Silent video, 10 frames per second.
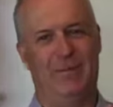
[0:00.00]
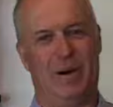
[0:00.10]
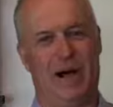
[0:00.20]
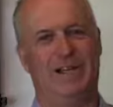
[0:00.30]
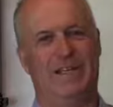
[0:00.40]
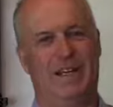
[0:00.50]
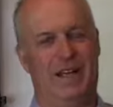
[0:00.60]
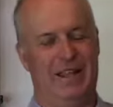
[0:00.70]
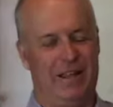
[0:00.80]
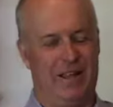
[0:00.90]
But
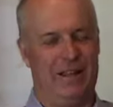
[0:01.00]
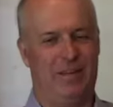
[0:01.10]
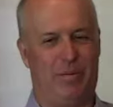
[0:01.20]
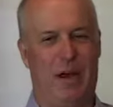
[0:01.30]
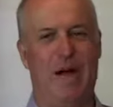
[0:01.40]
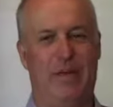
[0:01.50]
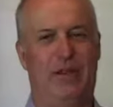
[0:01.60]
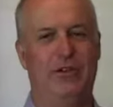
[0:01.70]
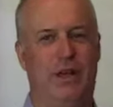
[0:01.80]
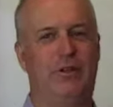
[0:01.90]
the, the problem
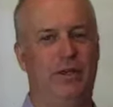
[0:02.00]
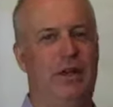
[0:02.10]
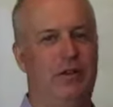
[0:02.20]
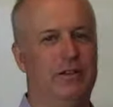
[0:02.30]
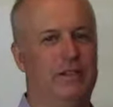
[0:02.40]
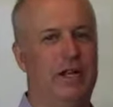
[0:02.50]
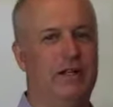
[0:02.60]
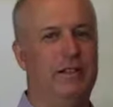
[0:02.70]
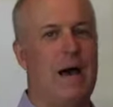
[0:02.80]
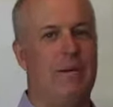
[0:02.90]
here, here, here's
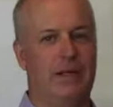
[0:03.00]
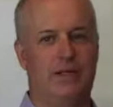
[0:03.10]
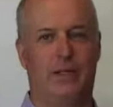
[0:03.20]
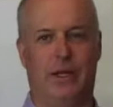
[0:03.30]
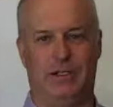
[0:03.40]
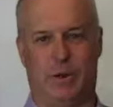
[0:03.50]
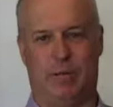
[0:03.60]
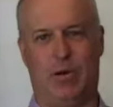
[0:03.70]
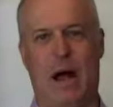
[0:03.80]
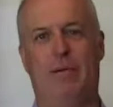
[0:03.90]
today's topic it's, it's the
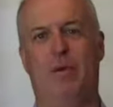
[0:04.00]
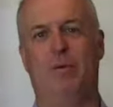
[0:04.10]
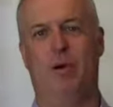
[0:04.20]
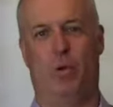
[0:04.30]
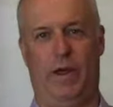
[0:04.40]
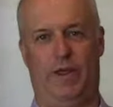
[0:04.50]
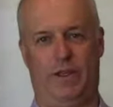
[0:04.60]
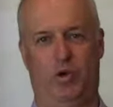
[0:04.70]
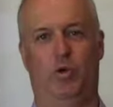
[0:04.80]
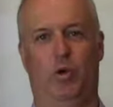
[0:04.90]
problem with
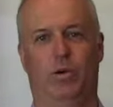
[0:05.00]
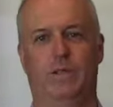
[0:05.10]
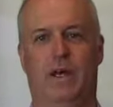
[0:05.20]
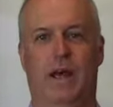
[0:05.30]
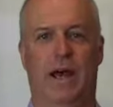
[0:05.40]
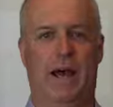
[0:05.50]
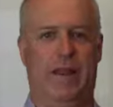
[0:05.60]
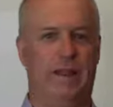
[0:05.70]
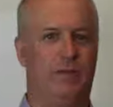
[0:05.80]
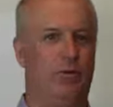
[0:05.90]
tools.
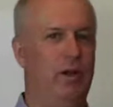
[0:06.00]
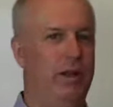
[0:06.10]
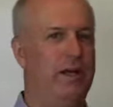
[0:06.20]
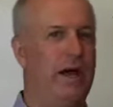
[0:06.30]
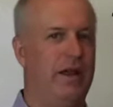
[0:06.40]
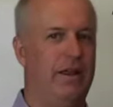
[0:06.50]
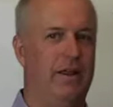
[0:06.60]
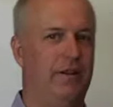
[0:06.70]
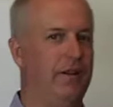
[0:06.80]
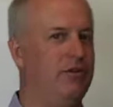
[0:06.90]
And it's really kind of
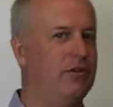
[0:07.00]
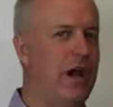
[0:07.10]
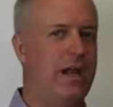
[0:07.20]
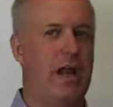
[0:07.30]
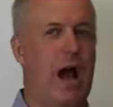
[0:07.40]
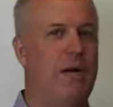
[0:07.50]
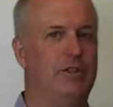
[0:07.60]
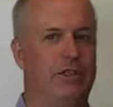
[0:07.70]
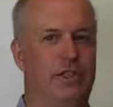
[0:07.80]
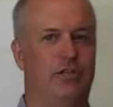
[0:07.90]
the, the shiny
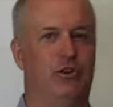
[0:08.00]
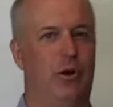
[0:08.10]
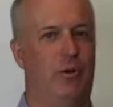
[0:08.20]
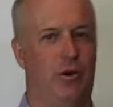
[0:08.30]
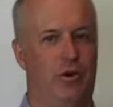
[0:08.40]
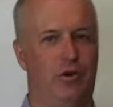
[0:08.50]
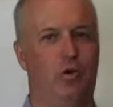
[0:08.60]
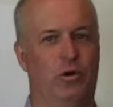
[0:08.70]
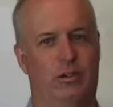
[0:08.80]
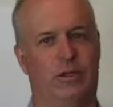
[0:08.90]
object syndrome with
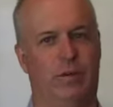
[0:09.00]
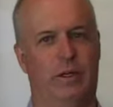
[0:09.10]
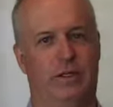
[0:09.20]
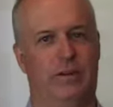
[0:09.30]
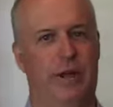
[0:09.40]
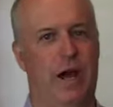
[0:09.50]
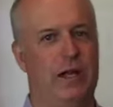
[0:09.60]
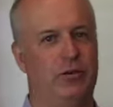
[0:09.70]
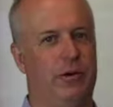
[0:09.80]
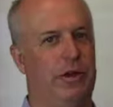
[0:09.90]
tools, to be, to be
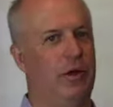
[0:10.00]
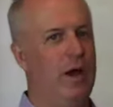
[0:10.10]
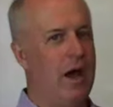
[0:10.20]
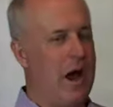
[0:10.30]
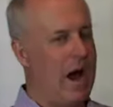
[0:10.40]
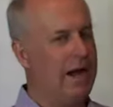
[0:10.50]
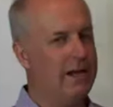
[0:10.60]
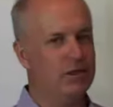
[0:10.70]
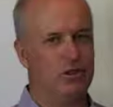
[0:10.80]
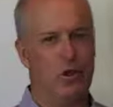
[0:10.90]
honest with you. I
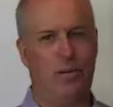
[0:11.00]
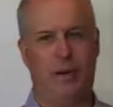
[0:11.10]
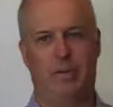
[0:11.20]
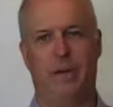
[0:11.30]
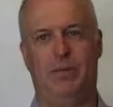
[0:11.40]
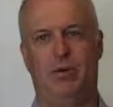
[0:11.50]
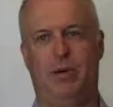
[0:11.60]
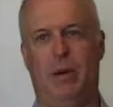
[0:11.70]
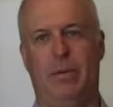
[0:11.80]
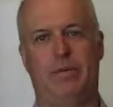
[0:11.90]
get so many people who
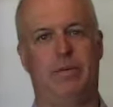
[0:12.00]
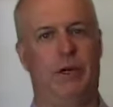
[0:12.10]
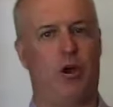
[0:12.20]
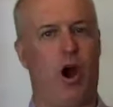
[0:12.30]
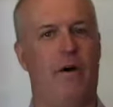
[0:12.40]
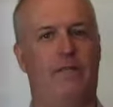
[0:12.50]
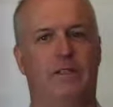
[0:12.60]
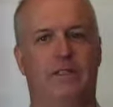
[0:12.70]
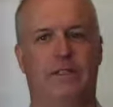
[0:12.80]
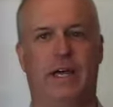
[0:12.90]
come up to me at
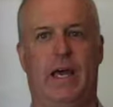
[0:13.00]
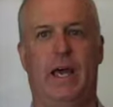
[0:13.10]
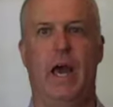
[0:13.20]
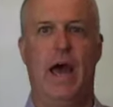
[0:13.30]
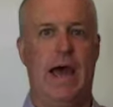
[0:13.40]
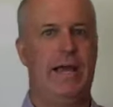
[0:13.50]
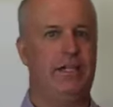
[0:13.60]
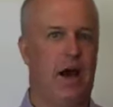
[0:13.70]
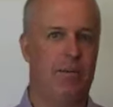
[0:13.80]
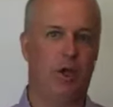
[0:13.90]
conferences and say, hey,
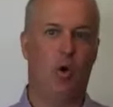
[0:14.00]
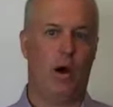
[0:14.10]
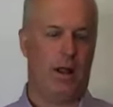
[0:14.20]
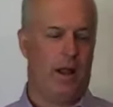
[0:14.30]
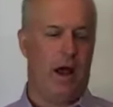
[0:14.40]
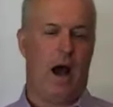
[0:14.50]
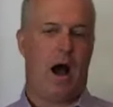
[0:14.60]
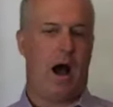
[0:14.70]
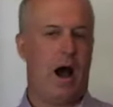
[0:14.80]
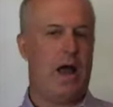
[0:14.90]
Tom, you know what?
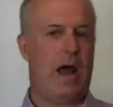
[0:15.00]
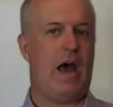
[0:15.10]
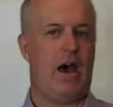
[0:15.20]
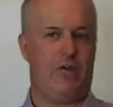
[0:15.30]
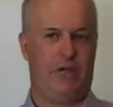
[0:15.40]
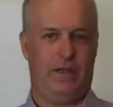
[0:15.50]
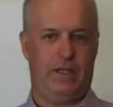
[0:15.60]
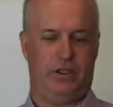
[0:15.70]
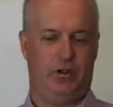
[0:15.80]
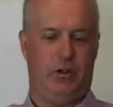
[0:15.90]
I have
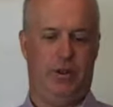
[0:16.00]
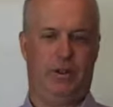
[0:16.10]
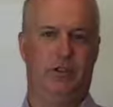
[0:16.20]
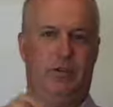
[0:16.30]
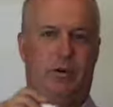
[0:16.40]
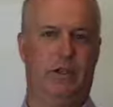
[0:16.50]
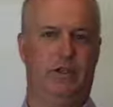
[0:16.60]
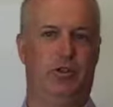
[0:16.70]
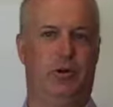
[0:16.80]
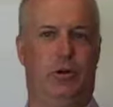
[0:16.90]
this tool, this tool,
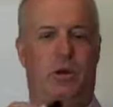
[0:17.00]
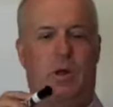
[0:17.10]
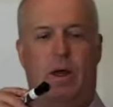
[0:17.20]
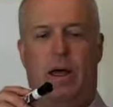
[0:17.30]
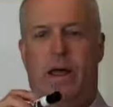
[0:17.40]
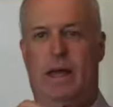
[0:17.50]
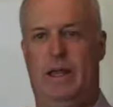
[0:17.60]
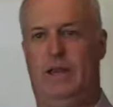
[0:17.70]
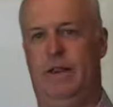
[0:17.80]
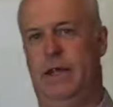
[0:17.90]
this tool,
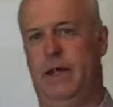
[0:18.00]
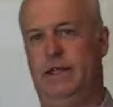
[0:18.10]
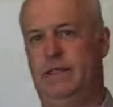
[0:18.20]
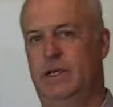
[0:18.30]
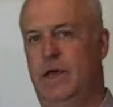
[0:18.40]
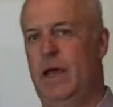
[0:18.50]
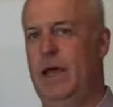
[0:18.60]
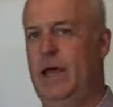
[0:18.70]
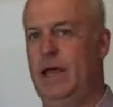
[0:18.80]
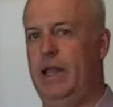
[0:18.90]
and this.
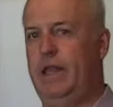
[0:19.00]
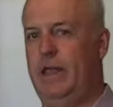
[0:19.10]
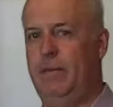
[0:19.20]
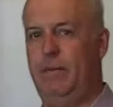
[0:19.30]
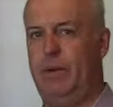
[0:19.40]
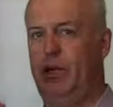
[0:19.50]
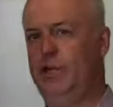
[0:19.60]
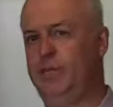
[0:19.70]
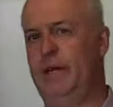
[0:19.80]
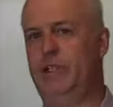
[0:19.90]
And
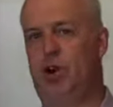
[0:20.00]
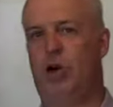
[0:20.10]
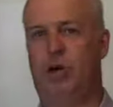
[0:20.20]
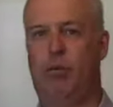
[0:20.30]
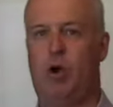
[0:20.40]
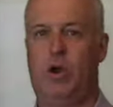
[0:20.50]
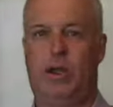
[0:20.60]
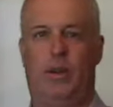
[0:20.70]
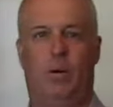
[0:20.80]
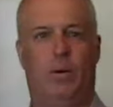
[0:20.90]
here's my target
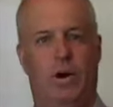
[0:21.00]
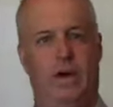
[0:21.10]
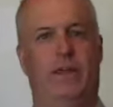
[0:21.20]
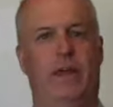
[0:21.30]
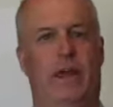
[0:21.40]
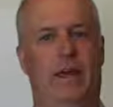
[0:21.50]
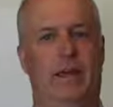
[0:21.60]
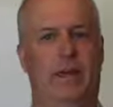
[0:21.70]
market. What do you think?